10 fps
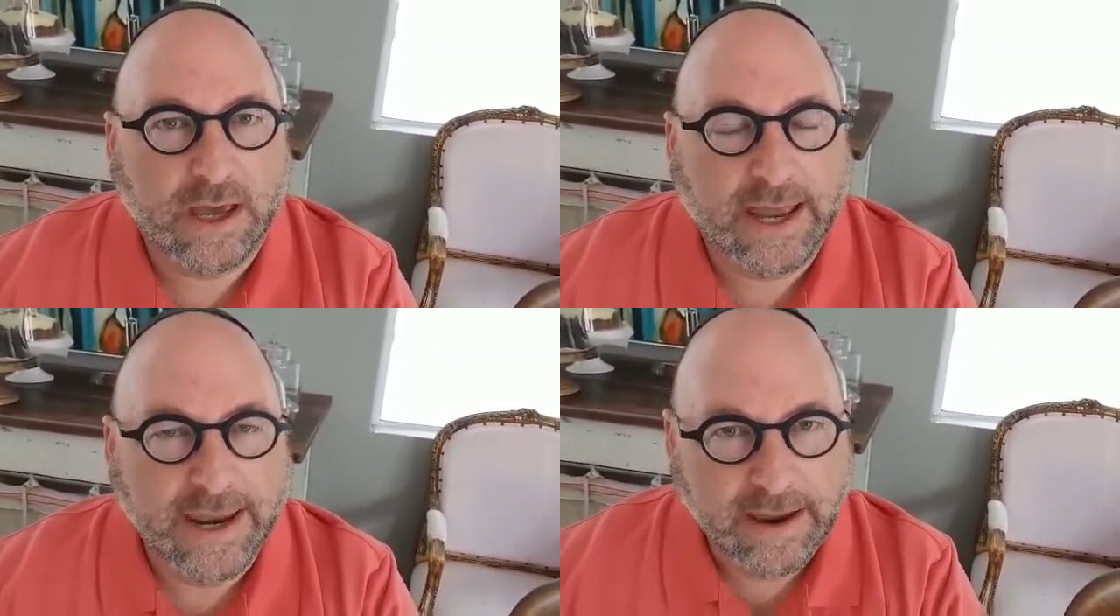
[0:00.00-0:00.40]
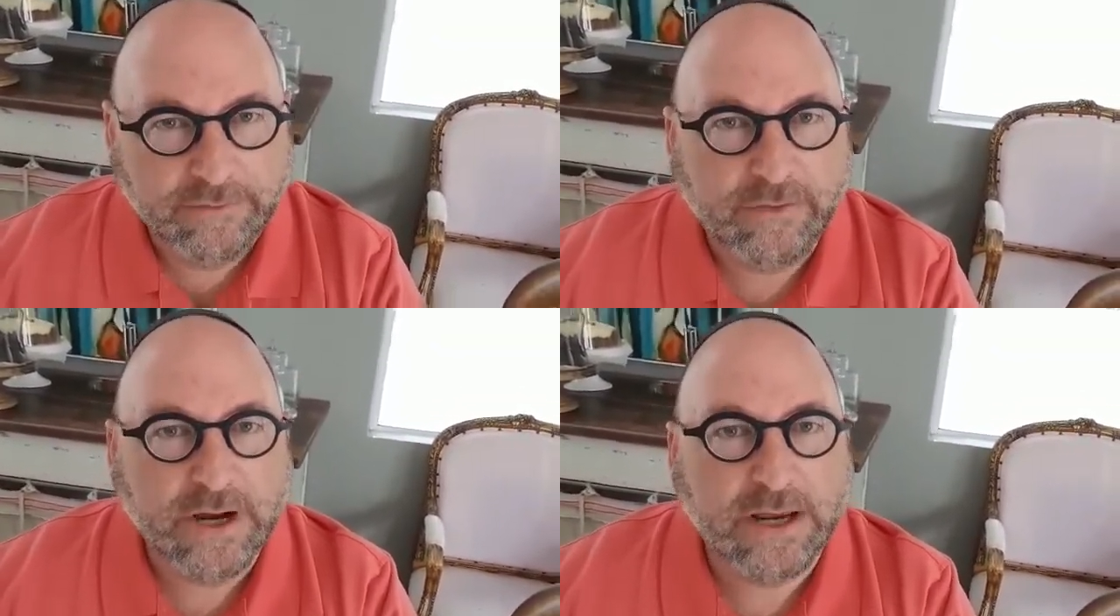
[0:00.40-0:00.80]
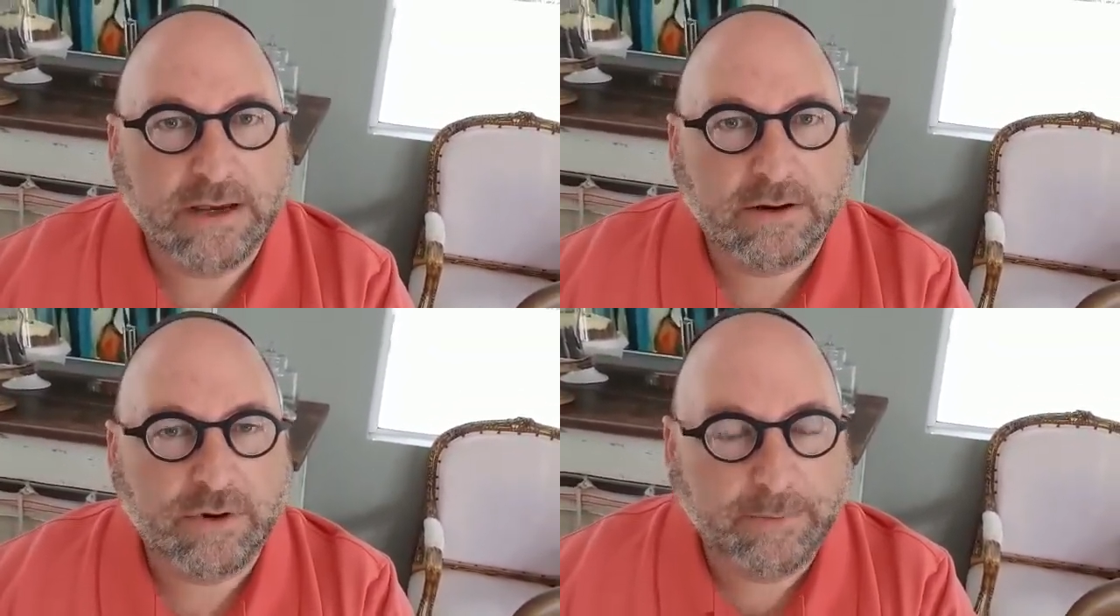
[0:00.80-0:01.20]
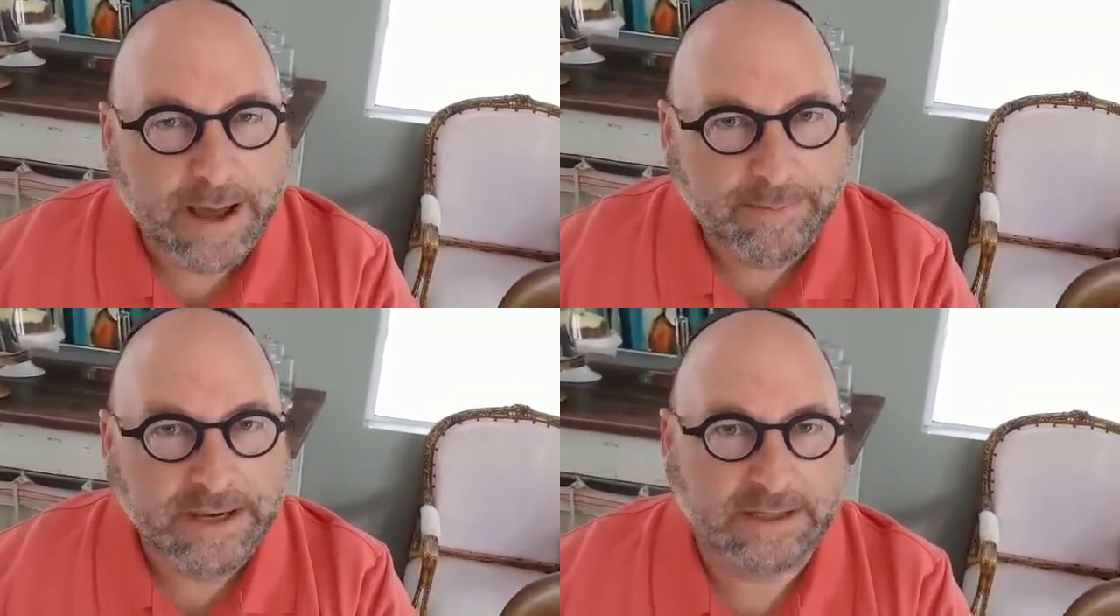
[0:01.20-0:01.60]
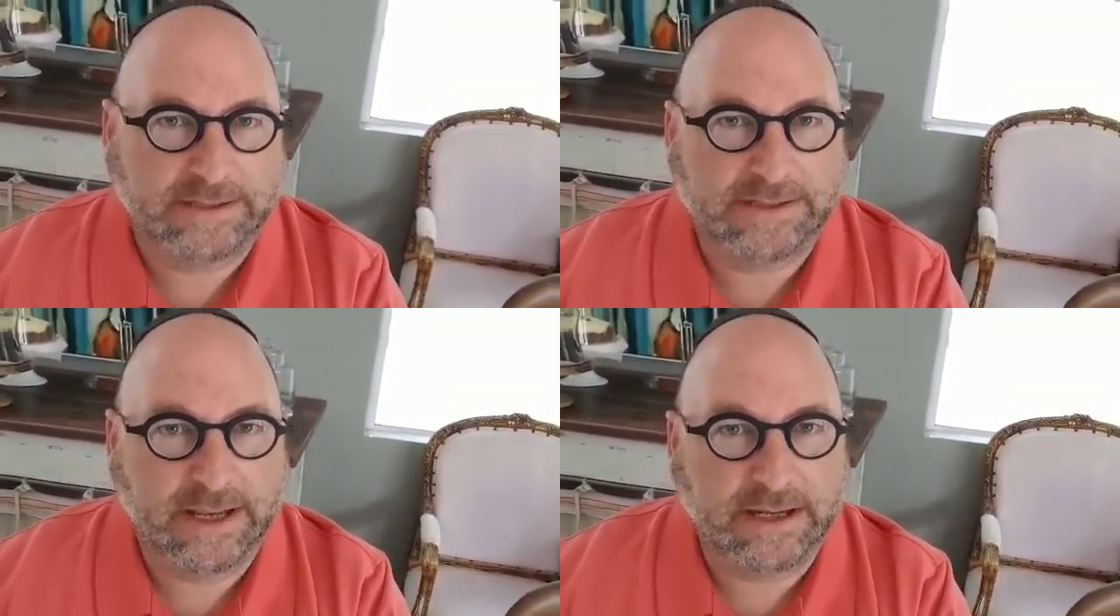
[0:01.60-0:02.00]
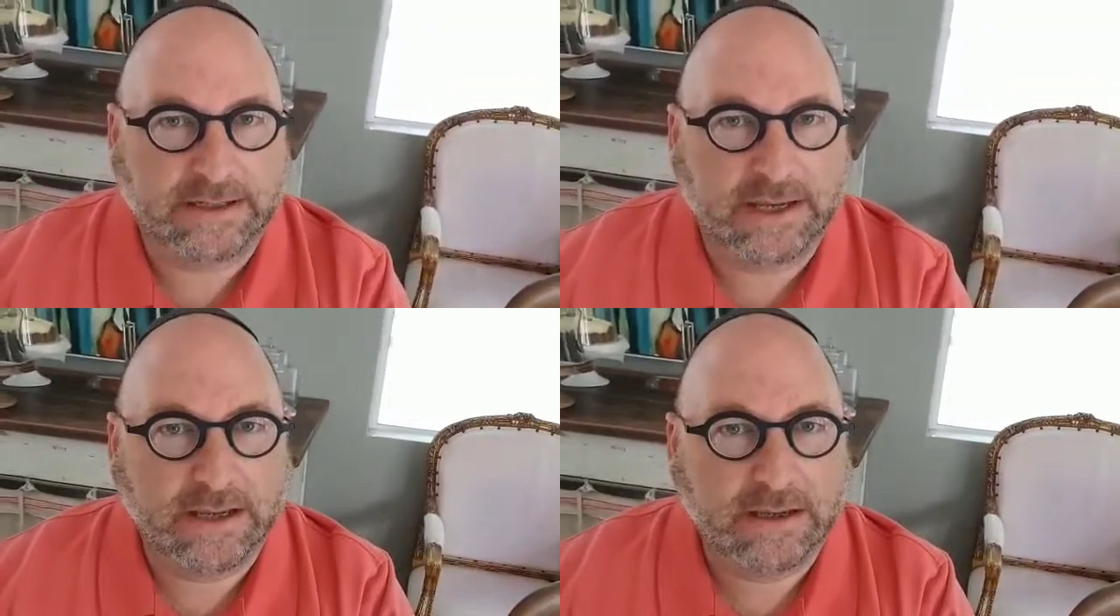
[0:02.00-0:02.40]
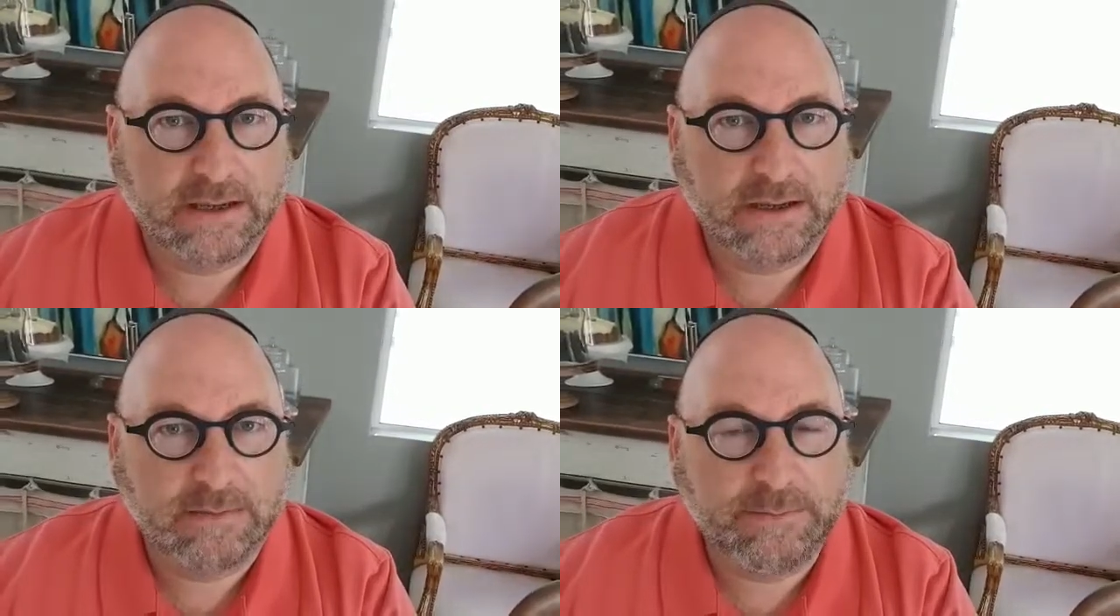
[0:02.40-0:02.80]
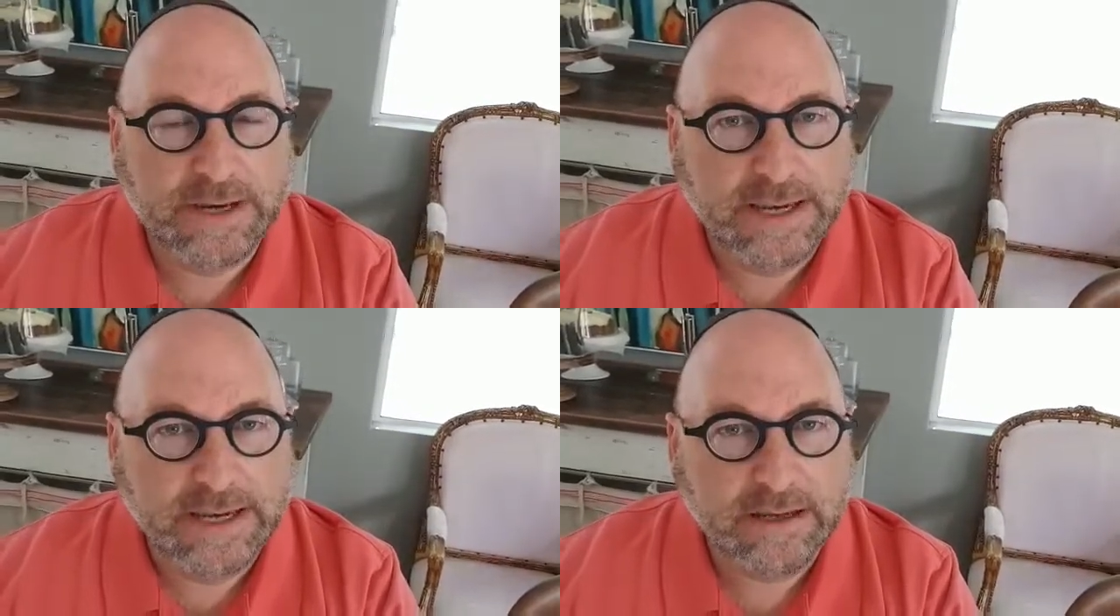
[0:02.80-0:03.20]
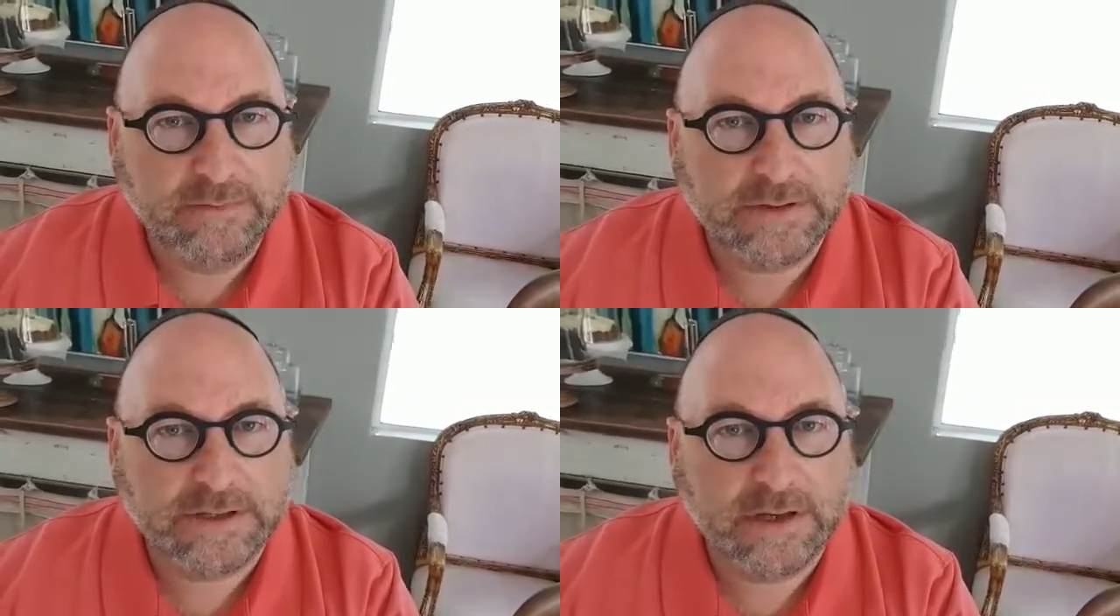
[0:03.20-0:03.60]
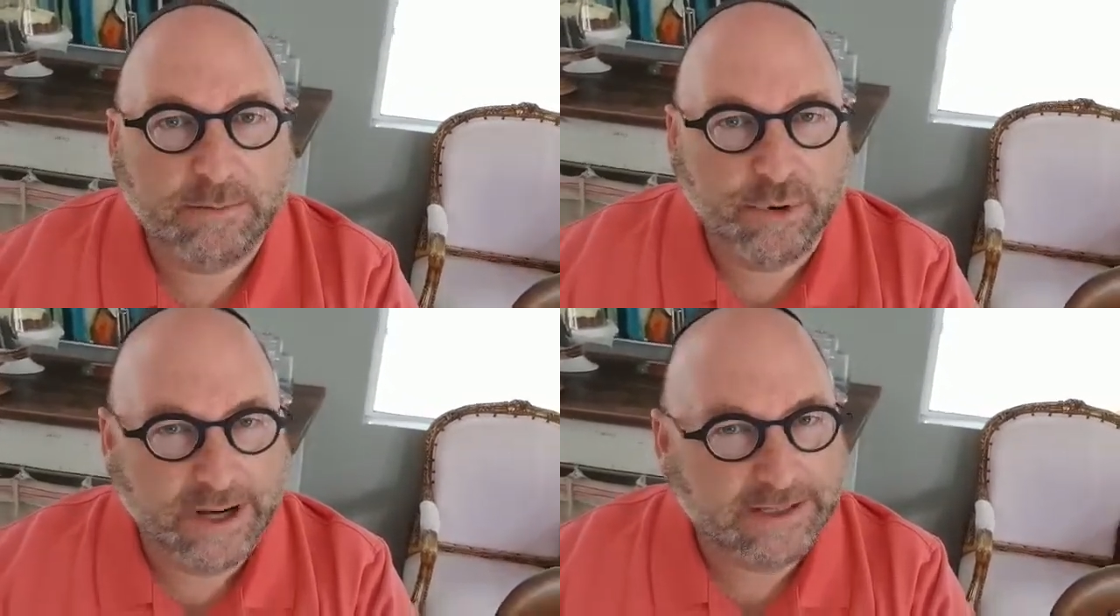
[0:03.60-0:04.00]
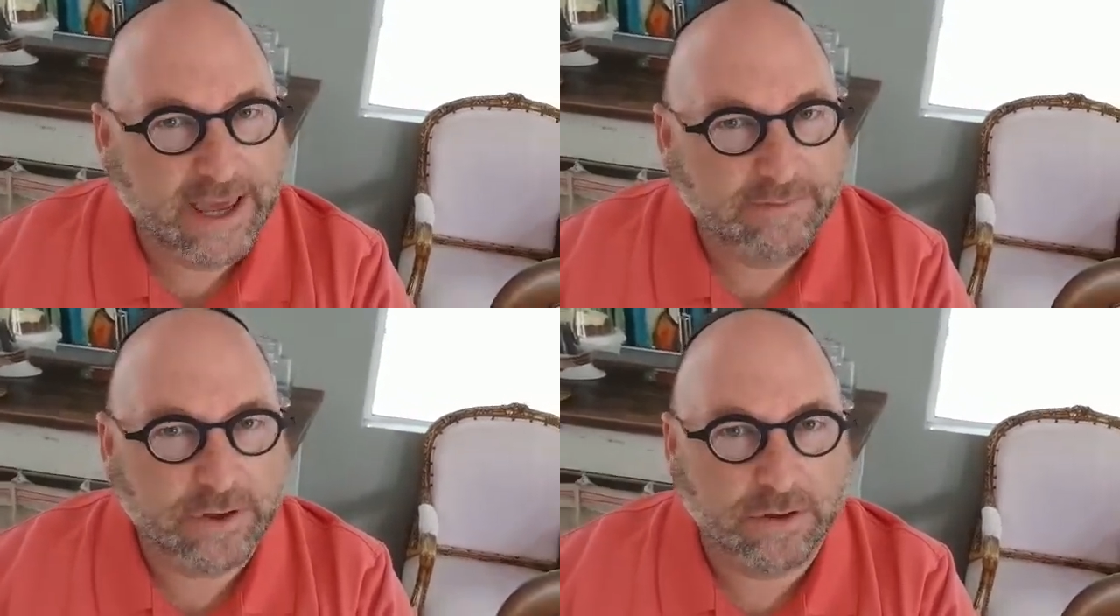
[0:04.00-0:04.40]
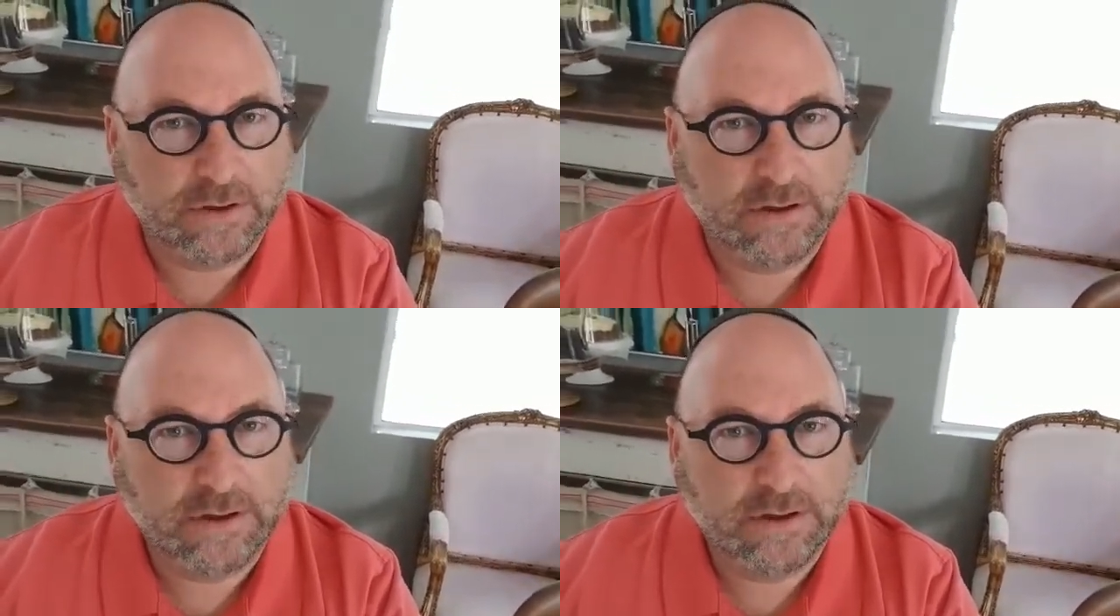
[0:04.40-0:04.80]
and every Republican senator believes Brett Kavanaugh.